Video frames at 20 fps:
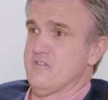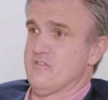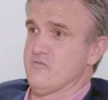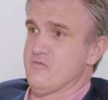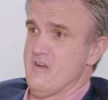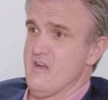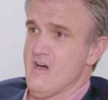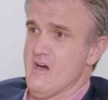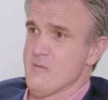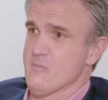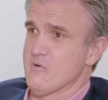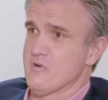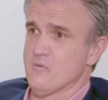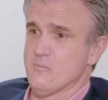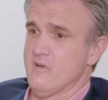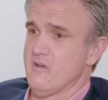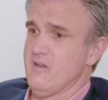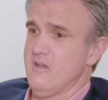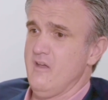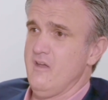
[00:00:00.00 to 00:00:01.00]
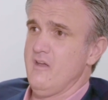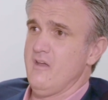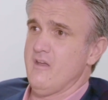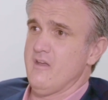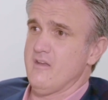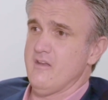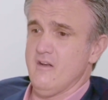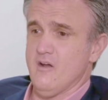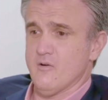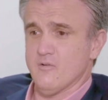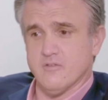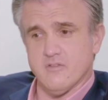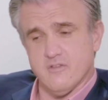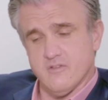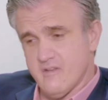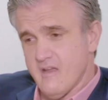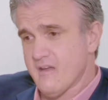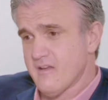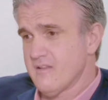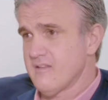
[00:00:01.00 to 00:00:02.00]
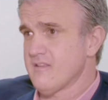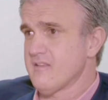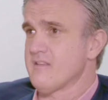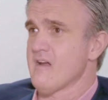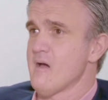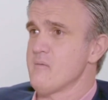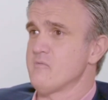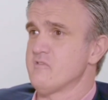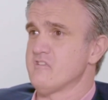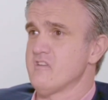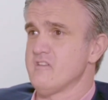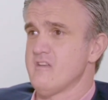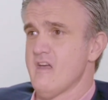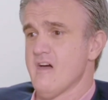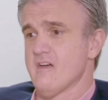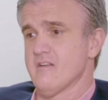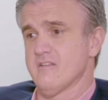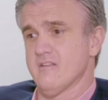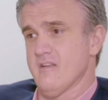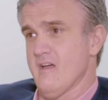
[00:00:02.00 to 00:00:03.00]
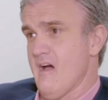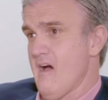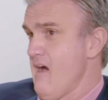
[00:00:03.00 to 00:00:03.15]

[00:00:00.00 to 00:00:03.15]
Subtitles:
It's phenomenal. But taking the time to sit down.